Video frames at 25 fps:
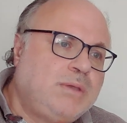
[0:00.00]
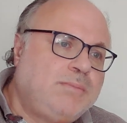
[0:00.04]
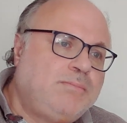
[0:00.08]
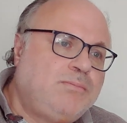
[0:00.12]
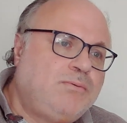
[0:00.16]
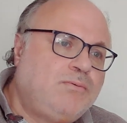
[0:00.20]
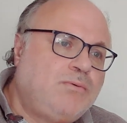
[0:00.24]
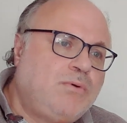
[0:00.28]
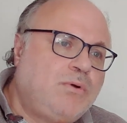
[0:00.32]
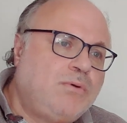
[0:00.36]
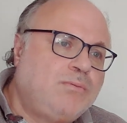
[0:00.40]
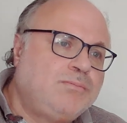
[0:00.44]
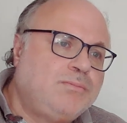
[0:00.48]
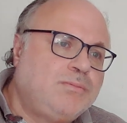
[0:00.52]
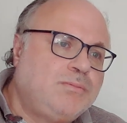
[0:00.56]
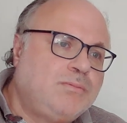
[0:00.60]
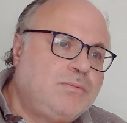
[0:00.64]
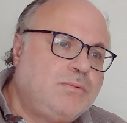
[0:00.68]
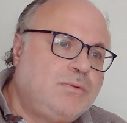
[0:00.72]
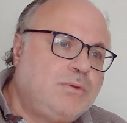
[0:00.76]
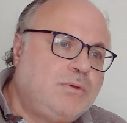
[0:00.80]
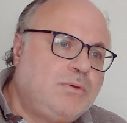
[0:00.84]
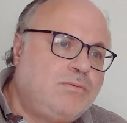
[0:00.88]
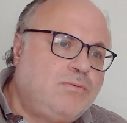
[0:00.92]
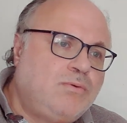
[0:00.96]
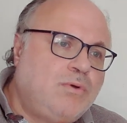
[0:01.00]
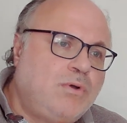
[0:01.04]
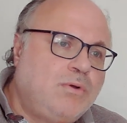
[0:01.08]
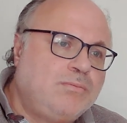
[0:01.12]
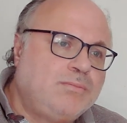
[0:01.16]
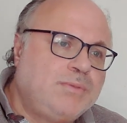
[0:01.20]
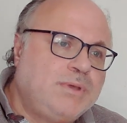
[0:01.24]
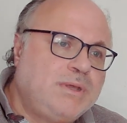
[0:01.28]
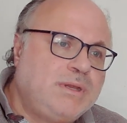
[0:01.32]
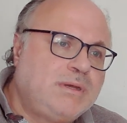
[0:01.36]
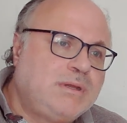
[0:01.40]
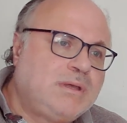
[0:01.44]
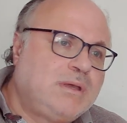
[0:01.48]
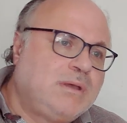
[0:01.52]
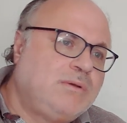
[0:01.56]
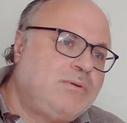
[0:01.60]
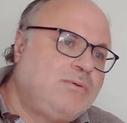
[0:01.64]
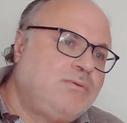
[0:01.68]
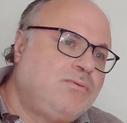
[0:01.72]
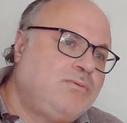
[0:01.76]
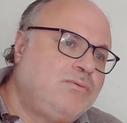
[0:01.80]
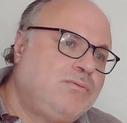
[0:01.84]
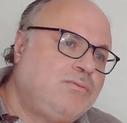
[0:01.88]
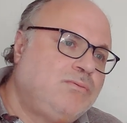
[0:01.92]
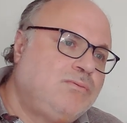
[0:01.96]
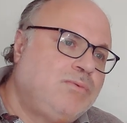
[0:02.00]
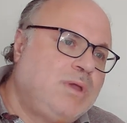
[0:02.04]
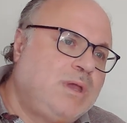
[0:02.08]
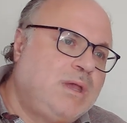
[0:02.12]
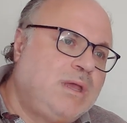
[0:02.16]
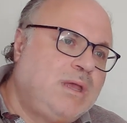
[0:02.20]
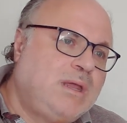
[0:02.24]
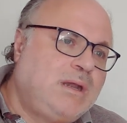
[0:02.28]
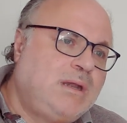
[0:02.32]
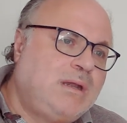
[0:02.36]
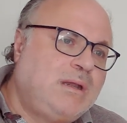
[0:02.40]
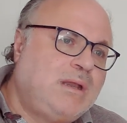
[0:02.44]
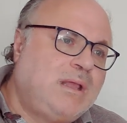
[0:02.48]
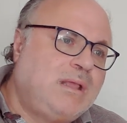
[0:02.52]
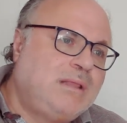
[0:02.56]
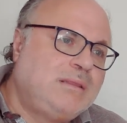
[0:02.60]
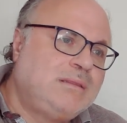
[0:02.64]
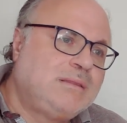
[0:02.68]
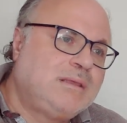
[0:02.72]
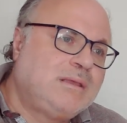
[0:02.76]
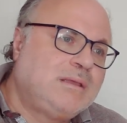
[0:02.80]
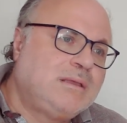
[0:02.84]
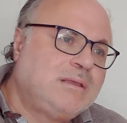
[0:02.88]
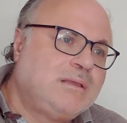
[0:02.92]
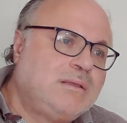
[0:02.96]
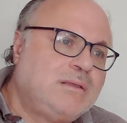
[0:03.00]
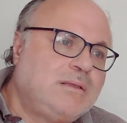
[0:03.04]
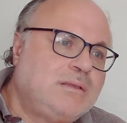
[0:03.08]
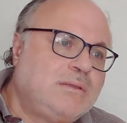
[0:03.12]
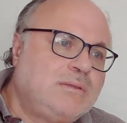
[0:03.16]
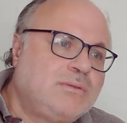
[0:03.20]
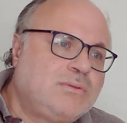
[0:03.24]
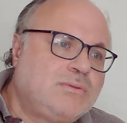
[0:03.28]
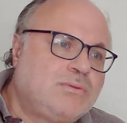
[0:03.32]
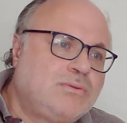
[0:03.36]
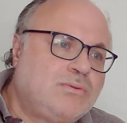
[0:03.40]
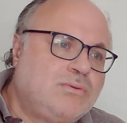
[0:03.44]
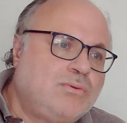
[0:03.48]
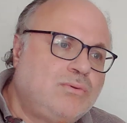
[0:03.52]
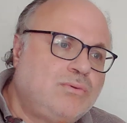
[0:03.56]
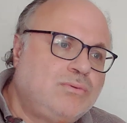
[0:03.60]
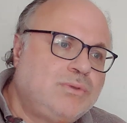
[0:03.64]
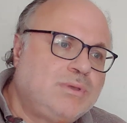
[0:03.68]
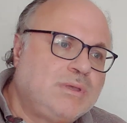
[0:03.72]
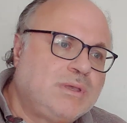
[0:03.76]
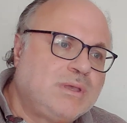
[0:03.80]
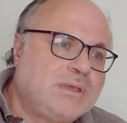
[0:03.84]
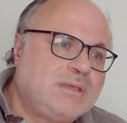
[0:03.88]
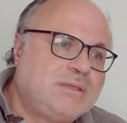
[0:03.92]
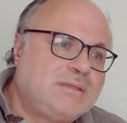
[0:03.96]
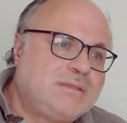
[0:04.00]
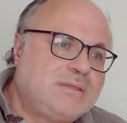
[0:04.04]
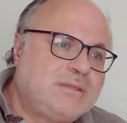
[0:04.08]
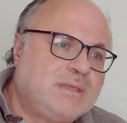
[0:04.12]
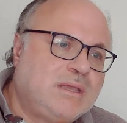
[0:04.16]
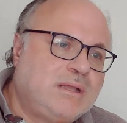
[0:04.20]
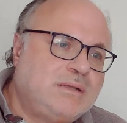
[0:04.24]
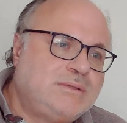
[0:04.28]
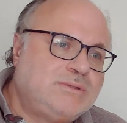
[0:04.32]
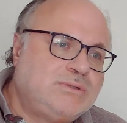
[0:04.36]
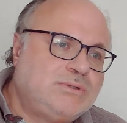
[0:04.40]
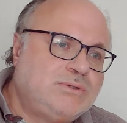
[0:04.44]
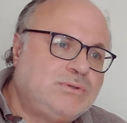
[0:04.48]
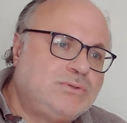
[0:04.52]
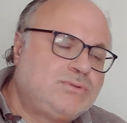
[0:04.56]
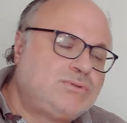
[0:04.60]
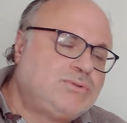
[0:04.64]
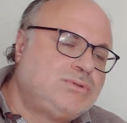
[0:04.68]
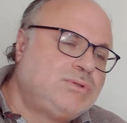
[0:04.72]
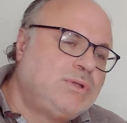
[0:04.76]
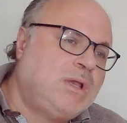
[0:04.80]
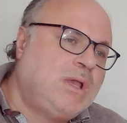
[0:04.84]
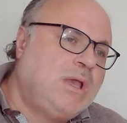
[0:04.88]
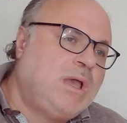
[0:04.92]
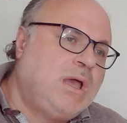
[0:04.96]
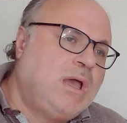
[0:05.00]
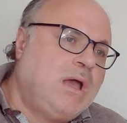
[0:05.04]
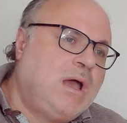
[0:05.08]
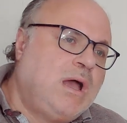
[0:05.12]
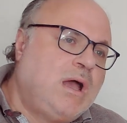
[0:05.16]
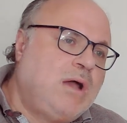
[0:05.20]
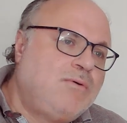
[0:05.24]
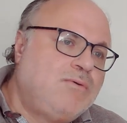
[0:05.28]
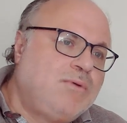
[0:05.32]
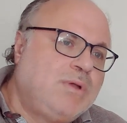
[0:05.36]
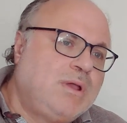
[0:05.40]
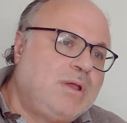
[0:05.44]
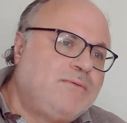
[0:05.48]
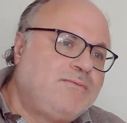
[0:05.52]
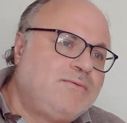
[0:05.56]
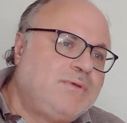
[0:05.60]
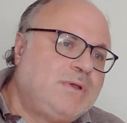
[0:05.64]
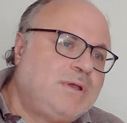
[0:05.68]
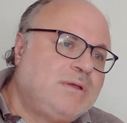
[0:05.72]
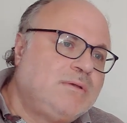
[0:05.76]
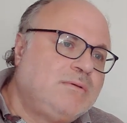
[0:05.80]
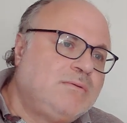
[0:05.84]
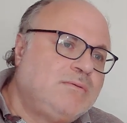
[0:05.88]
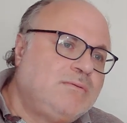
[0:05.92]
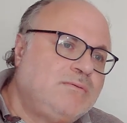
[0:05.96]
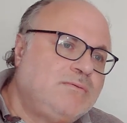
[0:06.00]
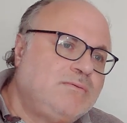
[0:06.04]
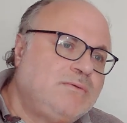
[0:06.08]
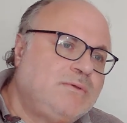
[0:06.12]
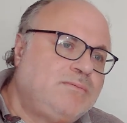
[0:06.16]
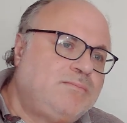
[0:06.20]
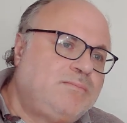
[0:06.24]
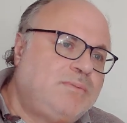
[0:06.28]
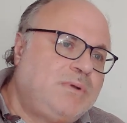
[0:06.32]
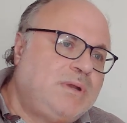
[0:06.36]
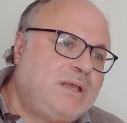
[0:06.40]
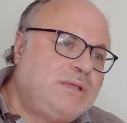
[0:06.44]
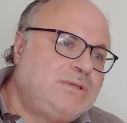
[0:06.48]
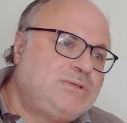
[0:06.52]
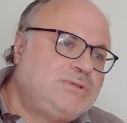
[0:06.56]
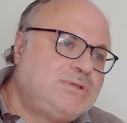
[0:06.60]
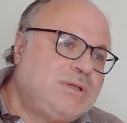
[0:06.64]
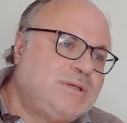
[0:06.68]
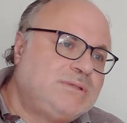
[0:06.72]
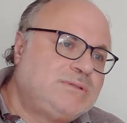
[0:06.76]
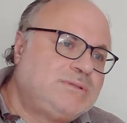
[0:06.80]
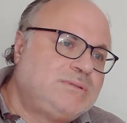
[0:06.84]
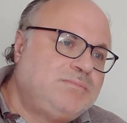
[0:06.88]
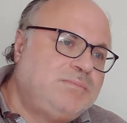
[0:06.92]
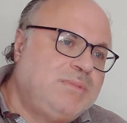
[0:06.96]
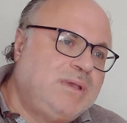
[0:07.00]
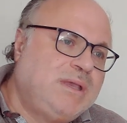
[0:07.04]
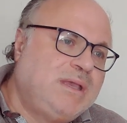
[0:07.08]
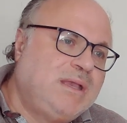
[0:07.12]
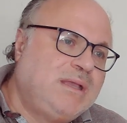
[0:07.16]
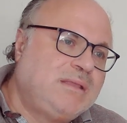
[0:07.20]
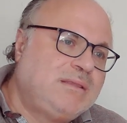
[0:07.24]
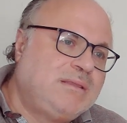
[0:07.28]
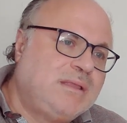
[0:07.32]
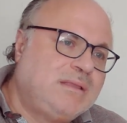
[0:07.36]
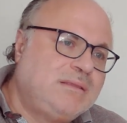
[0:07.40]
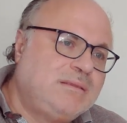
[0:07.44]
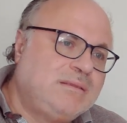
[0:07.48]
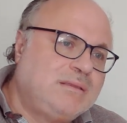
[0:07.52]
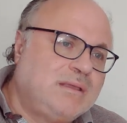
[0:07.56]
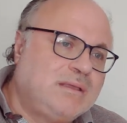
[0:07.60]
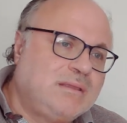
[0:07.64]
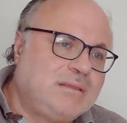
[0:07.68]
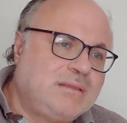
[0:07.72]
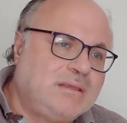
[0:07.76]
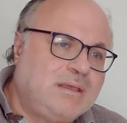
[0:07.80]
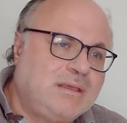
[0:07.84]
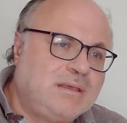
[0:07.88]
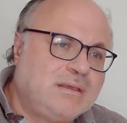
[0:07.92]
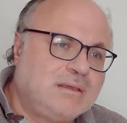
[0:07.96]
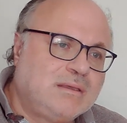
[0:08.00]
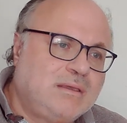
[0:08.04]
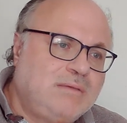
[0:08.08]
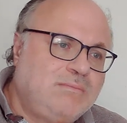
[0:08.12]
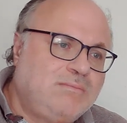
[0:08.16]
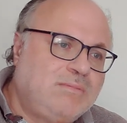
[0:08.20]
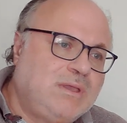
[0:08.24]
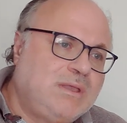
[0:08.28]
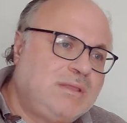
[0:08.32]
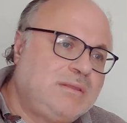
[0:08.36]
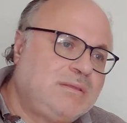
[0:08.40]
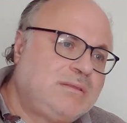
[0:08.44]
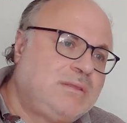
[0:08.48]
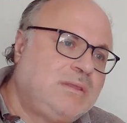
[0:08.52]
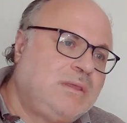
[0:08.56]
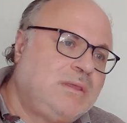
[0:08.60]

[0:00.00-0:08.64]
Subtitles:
warming well under 2 degrees Celsius. However, with pledges made under the agreement,